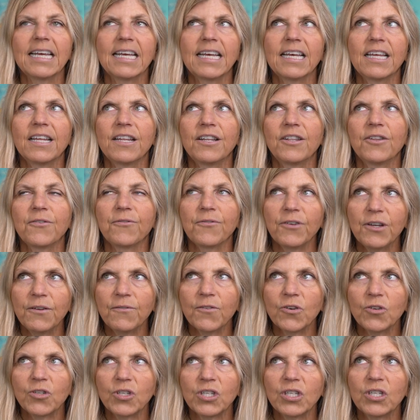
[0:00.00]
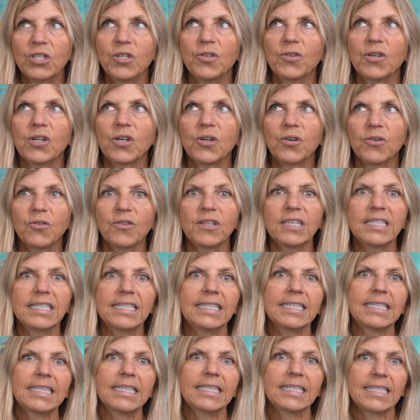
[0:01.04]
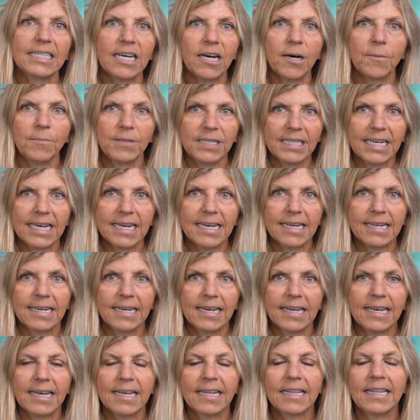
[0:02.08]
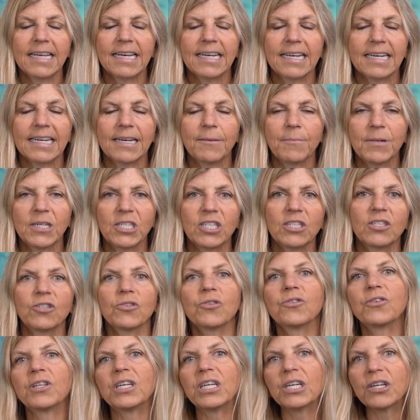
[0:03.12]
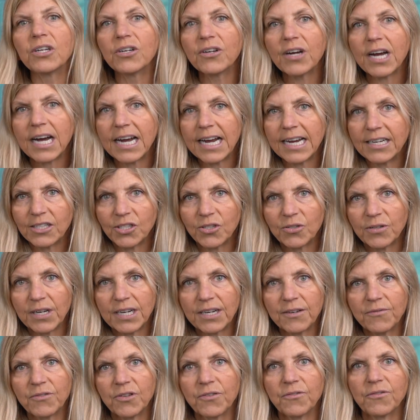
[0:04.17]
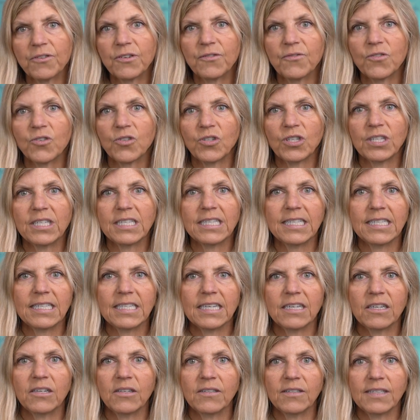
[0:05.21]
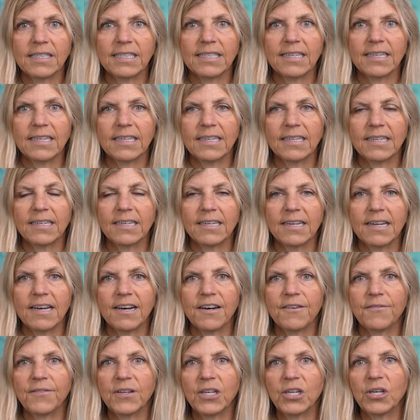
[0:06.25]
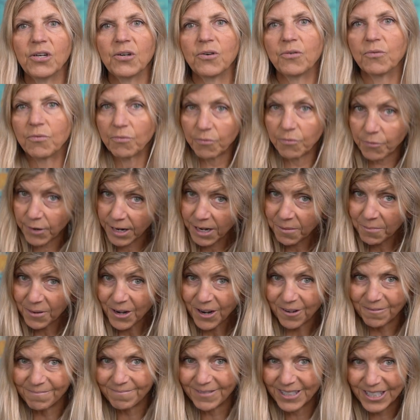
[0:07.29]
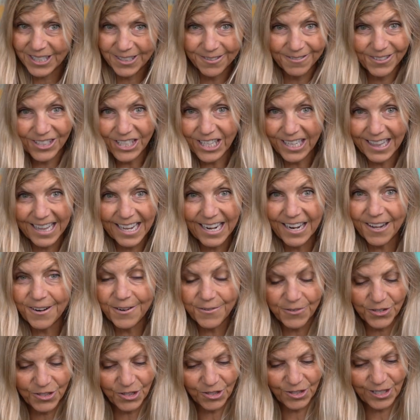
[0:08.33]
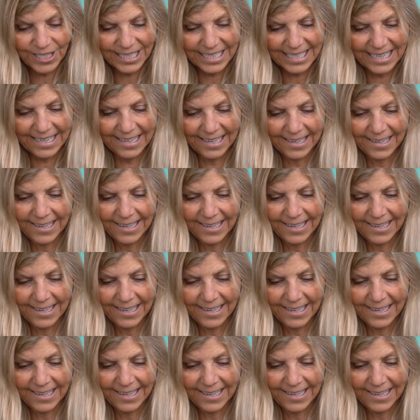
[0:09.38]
In the free version, you can only see the top 10. And like I mentioned earlier, I do have the free version details in a video right up here. So check that out if you're interested.